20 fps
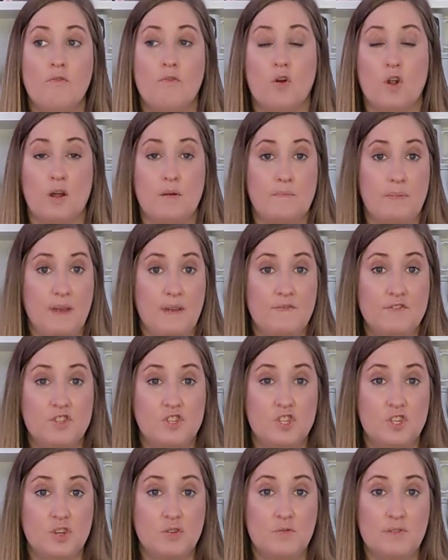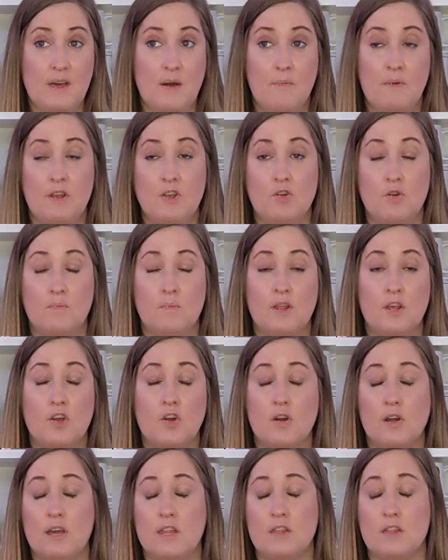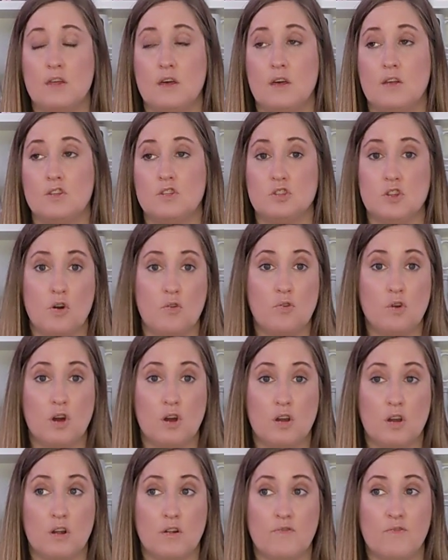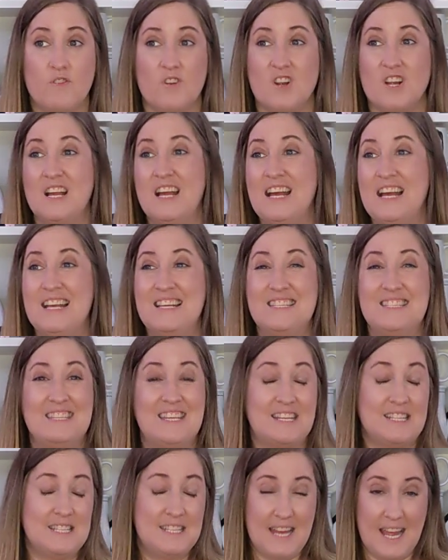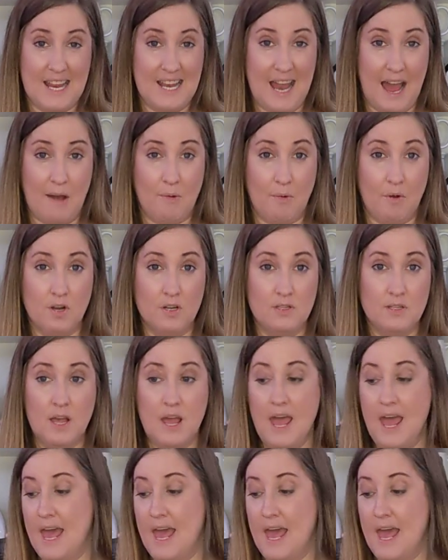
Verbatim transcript: for a beef stew that we normally cook in the slow cooker for six to eight hours,